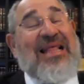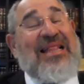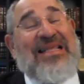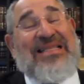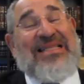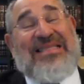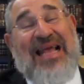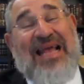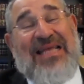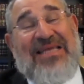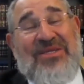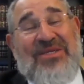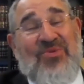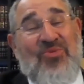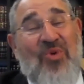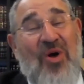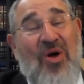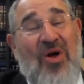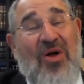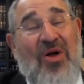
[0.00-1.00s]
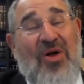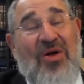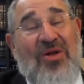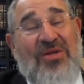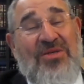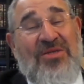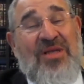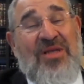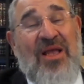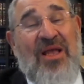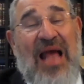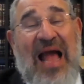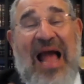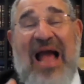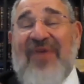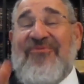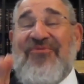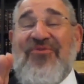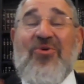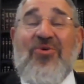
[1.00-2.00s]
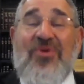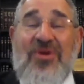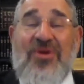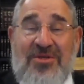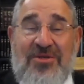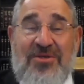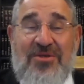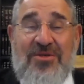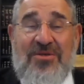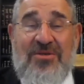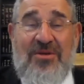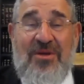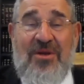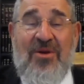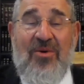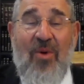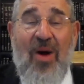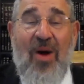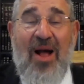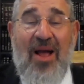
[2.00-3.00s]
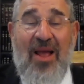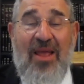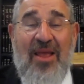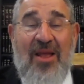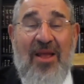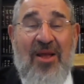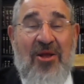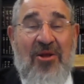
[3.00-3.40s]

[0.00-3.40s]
the test was affluence. Why?